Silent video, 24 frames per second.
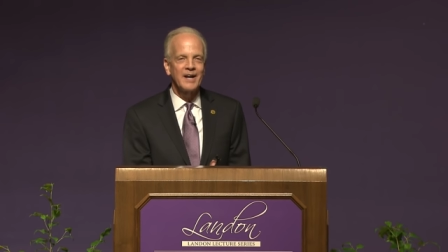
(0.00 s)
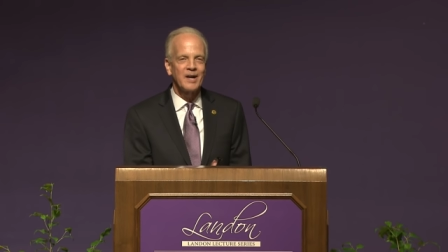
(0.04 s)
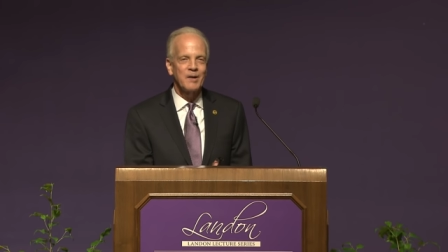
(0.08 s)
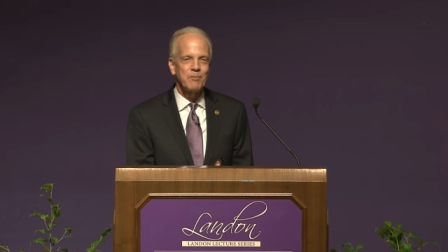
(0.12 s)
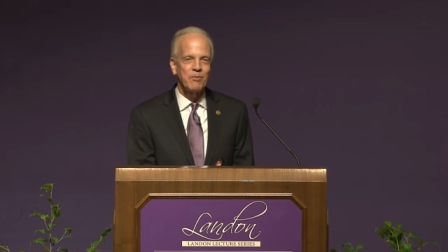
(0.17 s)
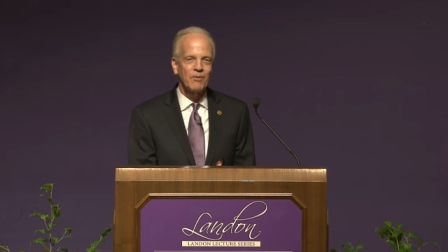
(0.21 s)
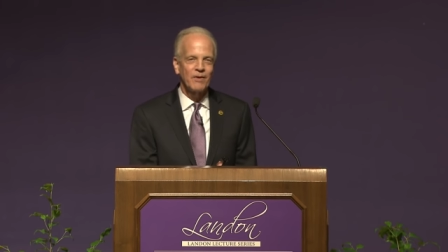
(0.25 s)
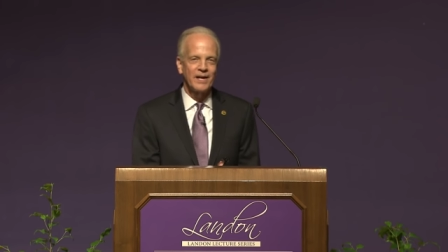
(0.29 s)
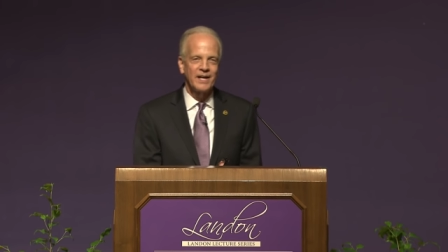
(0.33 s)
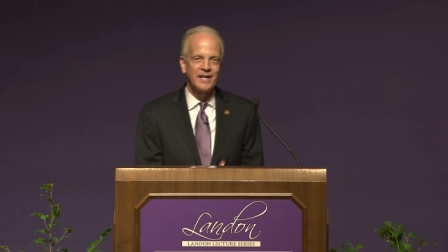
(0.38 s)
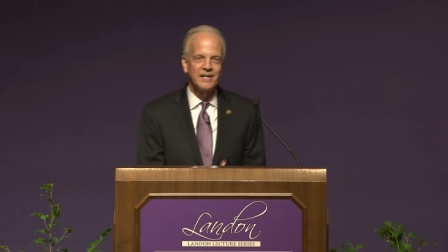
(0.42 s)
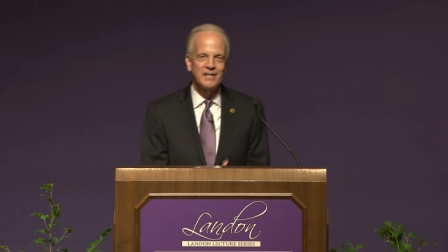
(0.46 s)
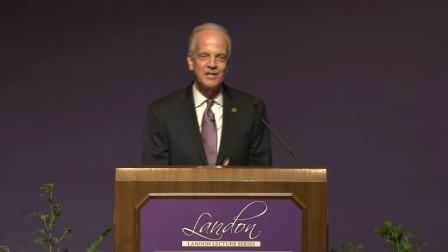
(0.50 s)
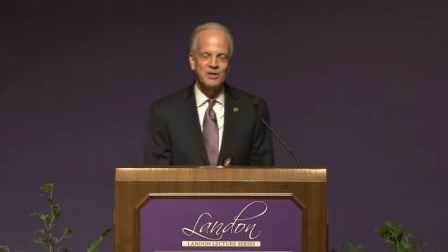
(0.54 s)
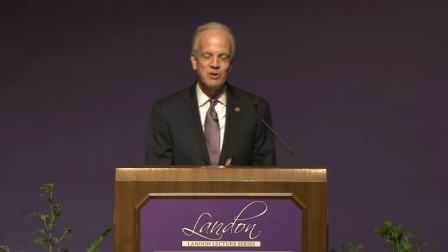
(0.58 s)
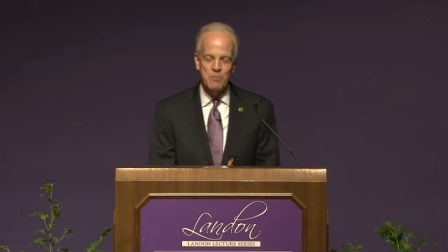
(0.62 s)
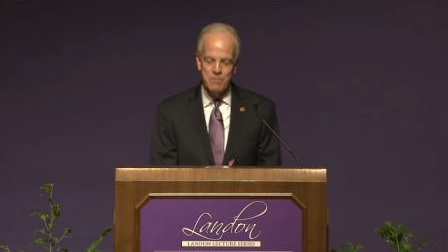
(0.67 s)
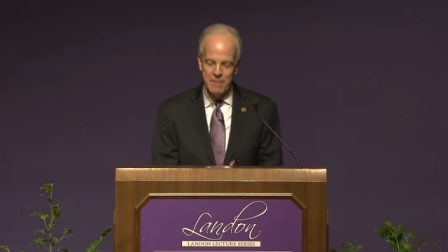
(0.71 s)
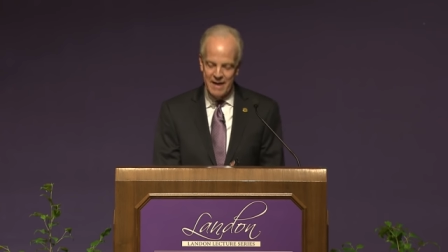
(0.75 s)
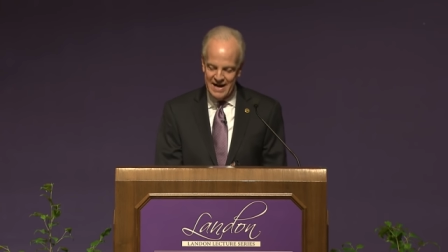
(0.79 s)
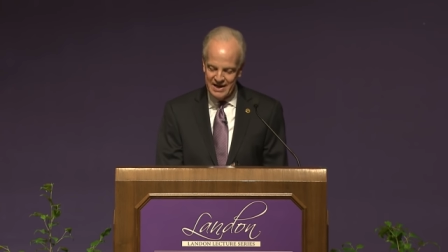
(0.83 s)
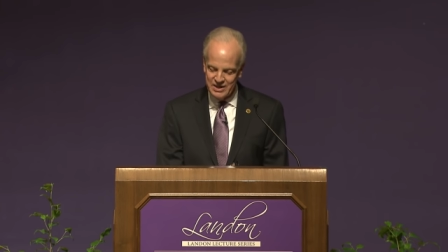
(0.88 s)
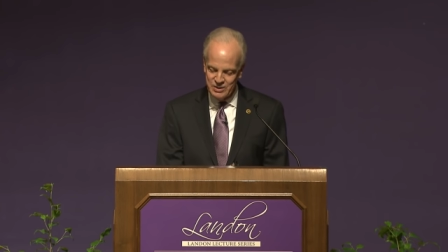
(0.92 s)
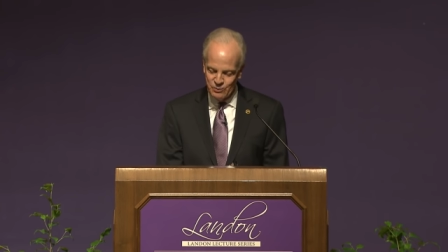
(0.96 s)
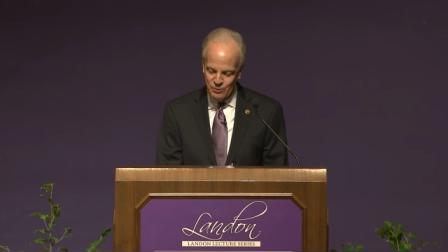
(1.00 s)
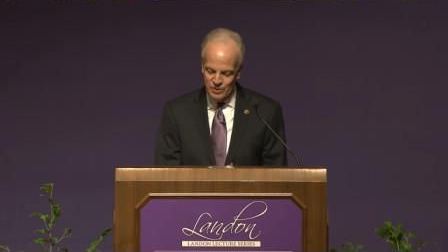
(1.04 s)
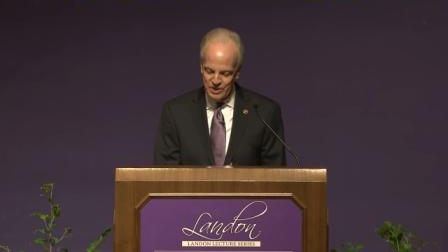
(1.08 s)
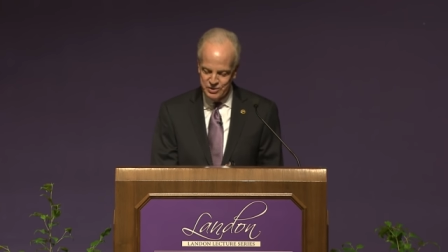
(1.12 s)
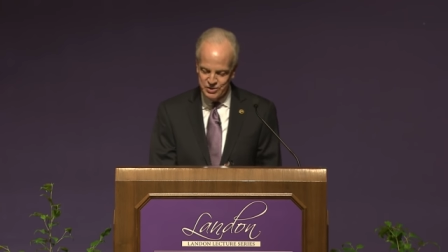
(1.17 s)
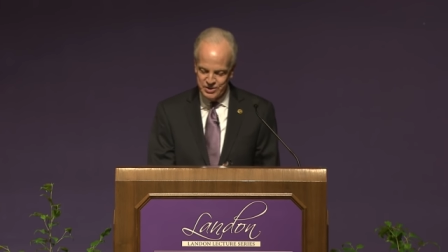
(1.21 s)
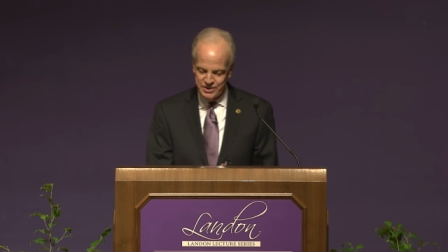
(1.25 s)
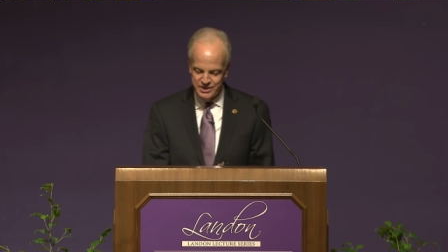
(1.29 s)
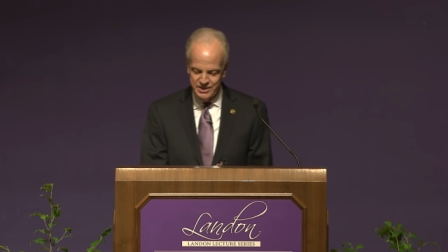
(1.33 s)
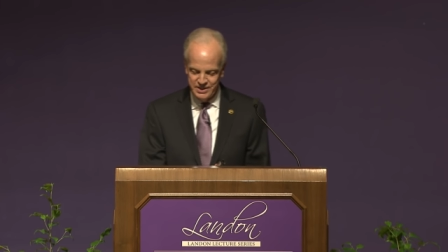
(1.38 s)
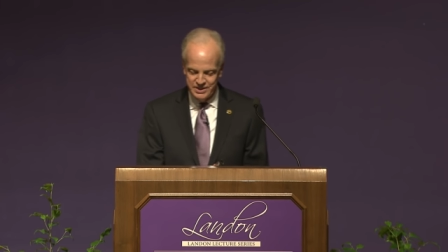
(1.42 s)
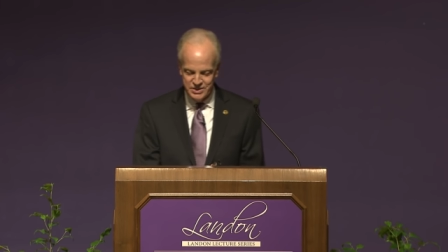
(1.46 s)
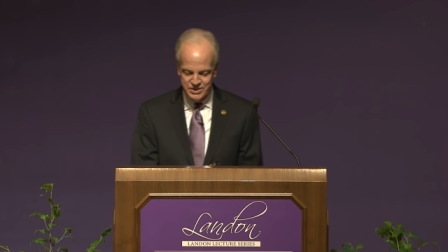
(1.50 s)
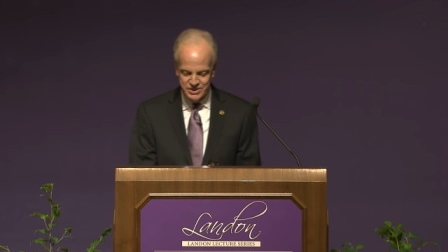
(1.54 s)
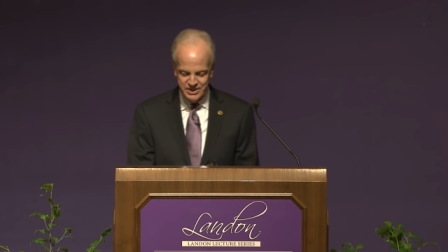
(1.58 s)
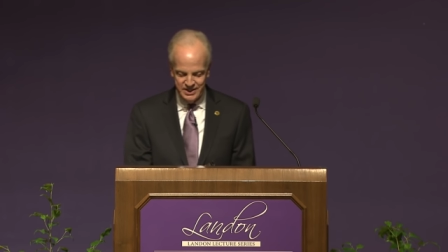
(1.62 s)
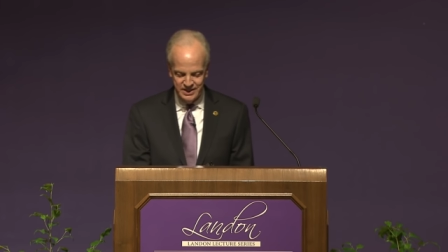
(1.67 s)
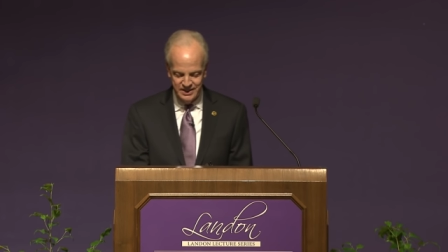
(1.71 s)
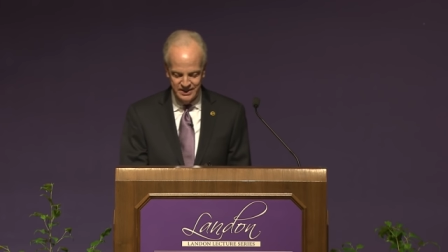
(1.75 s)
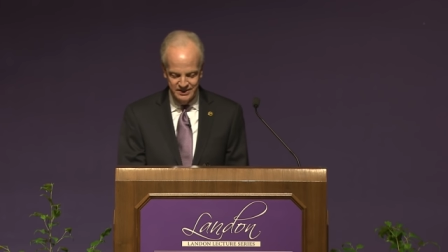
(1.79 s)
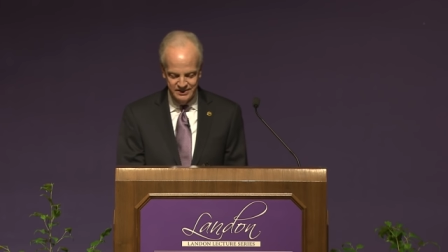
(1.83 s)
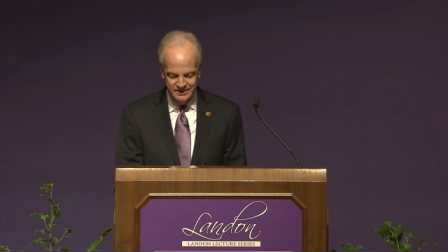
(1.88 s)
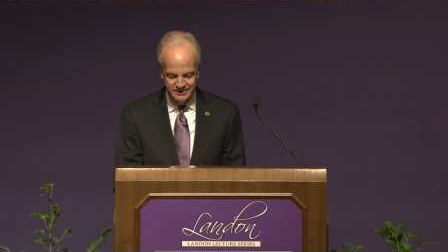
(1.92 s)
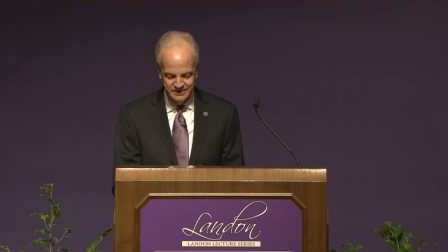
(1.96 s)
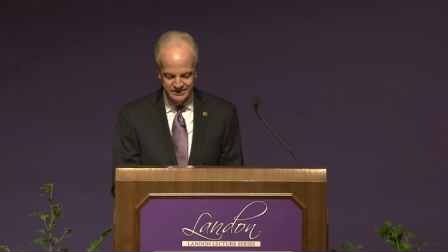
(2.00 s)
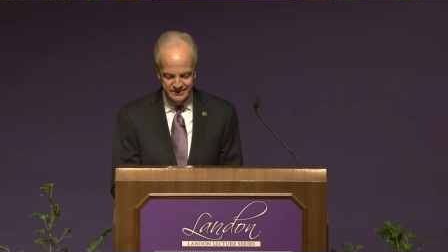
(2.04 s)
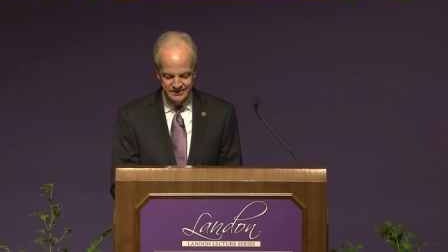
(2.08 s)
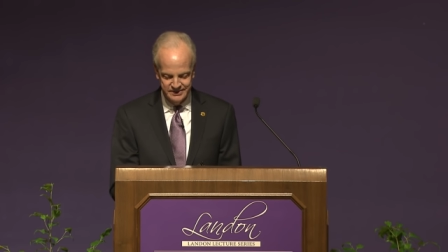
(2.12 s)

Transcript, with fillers: airplane to go back to Washington, D.C.,